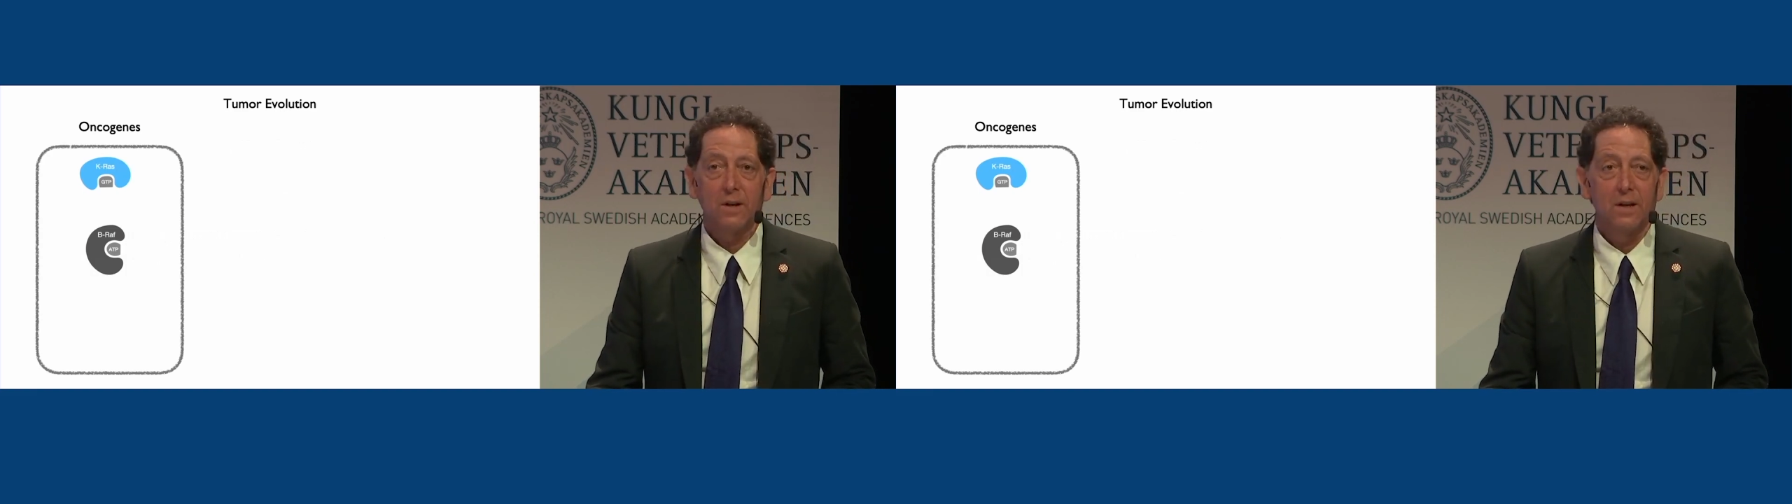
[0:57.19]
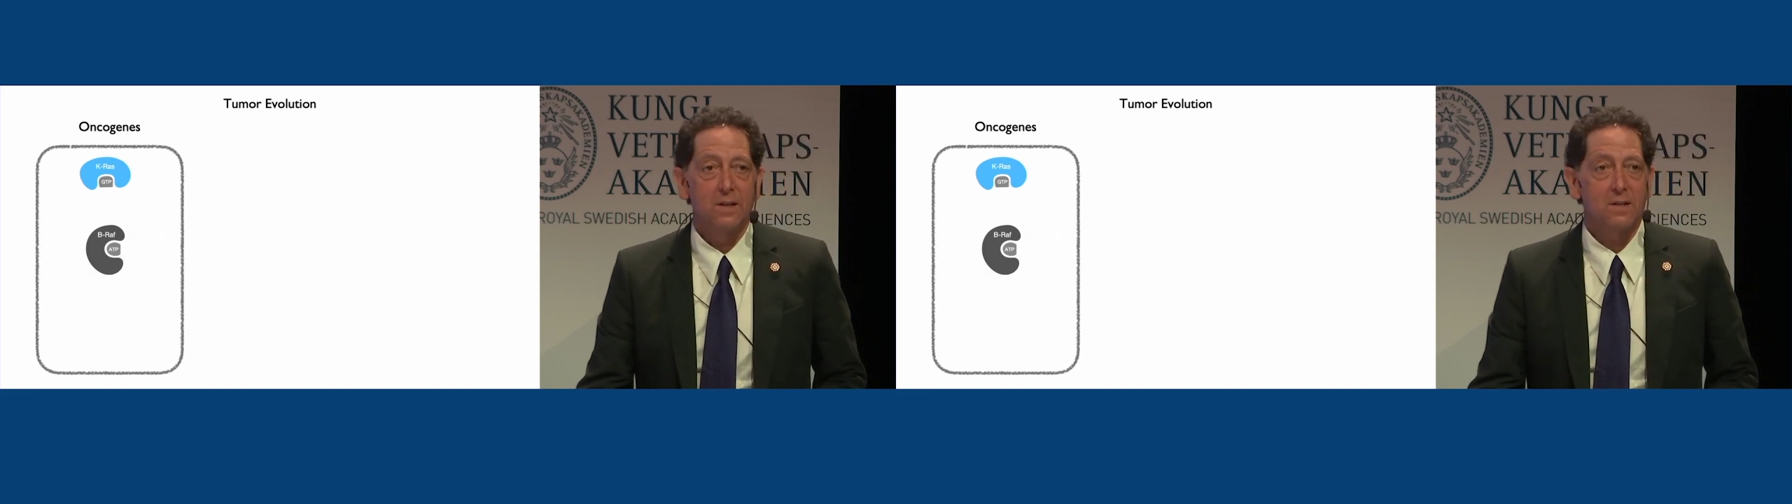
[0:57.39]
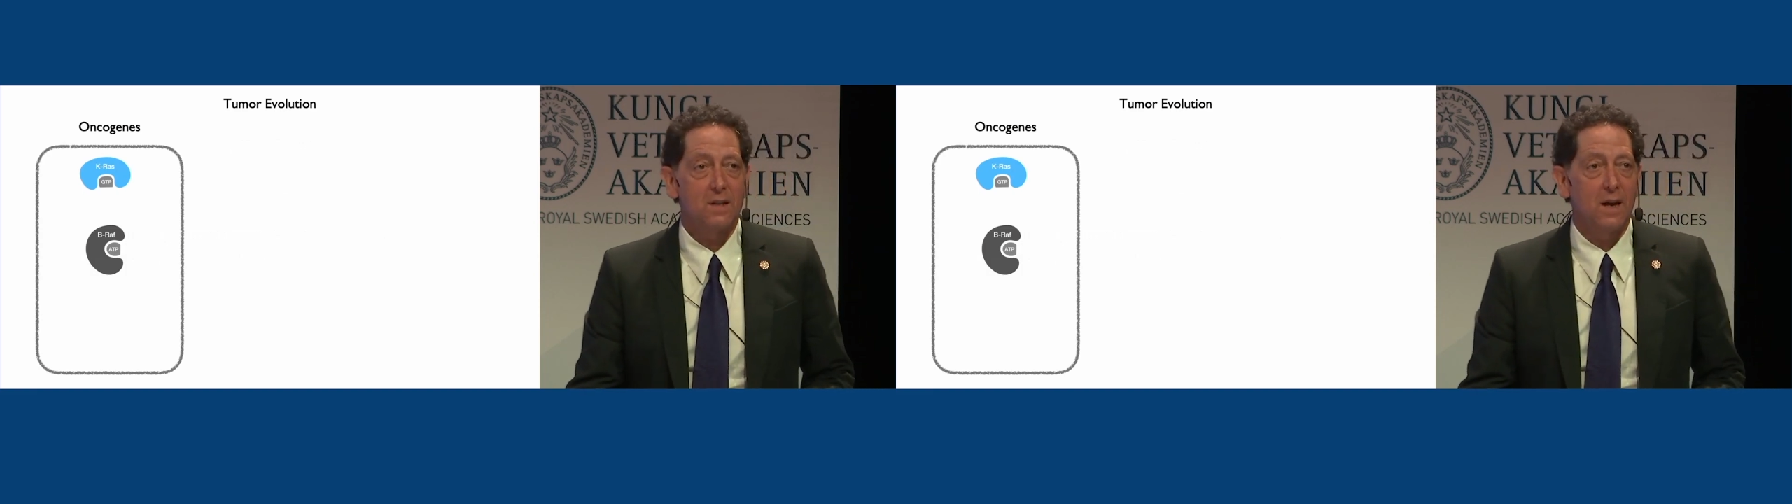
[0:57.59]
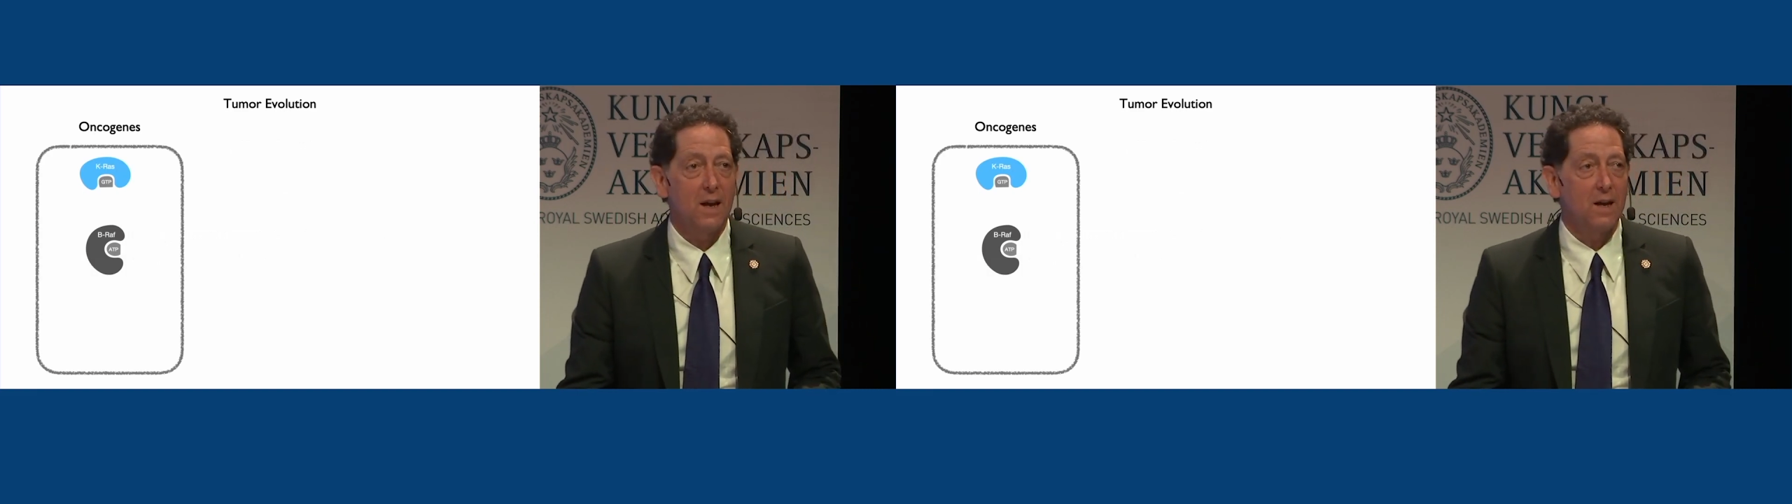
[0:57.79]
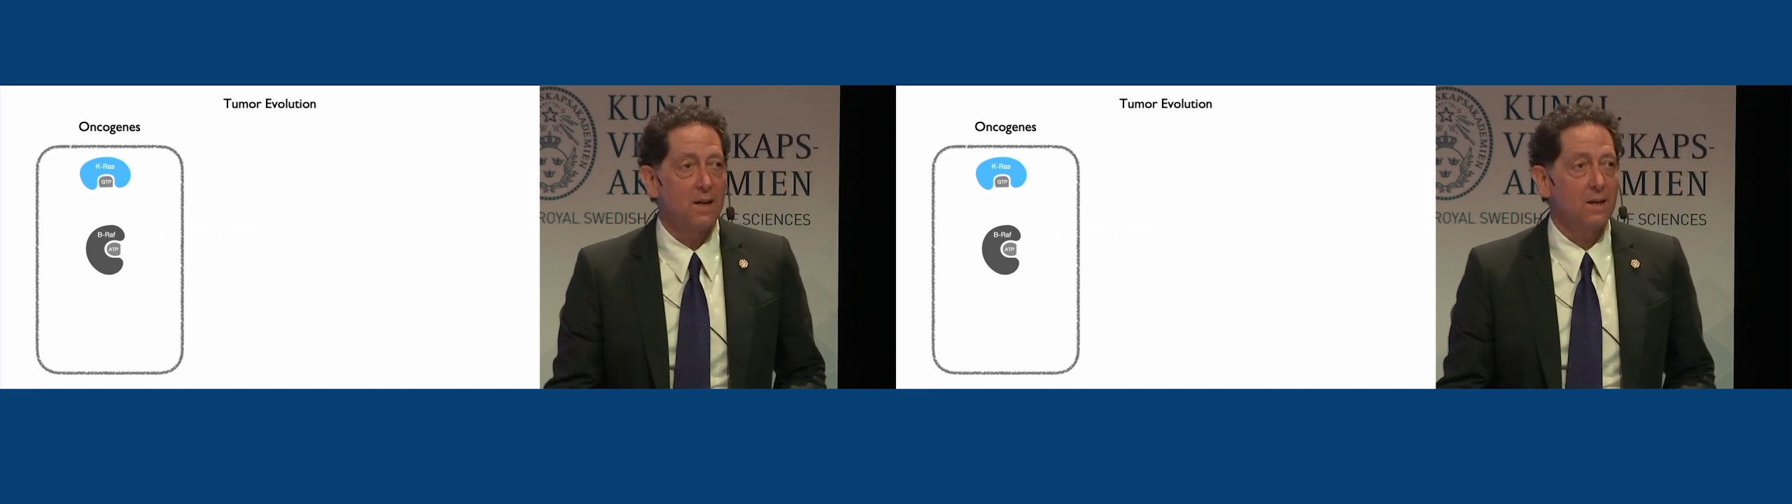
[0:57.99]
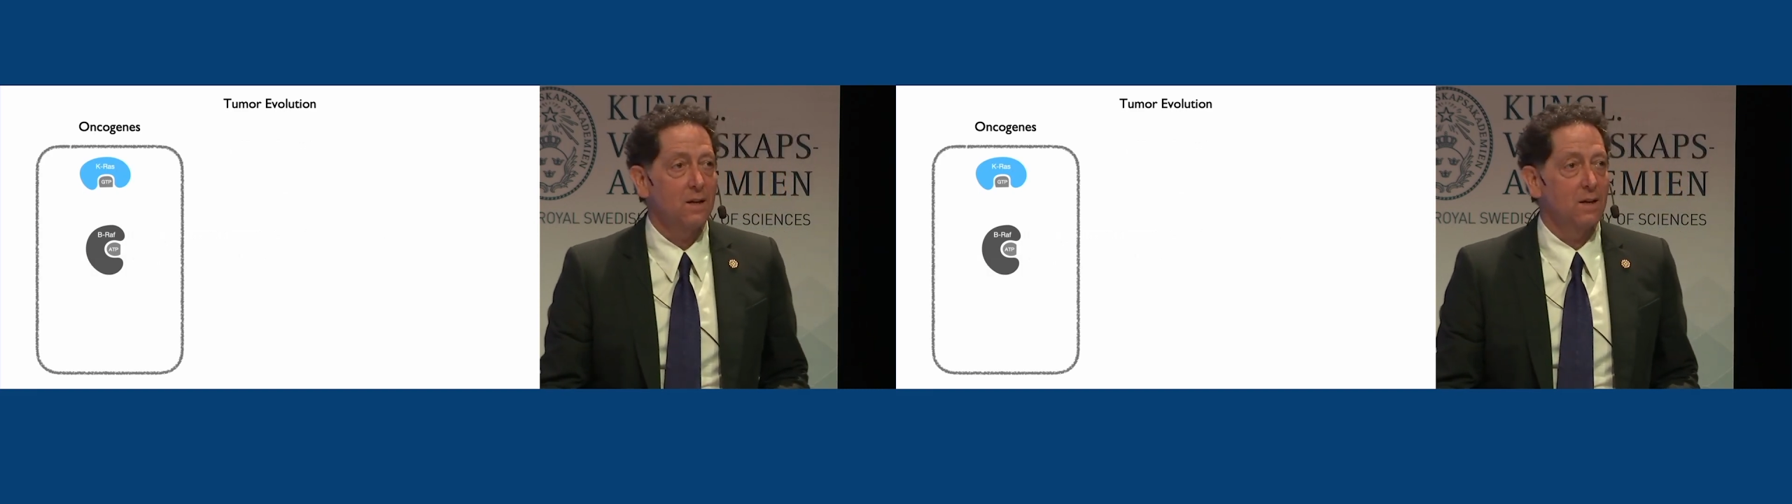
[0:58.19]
is a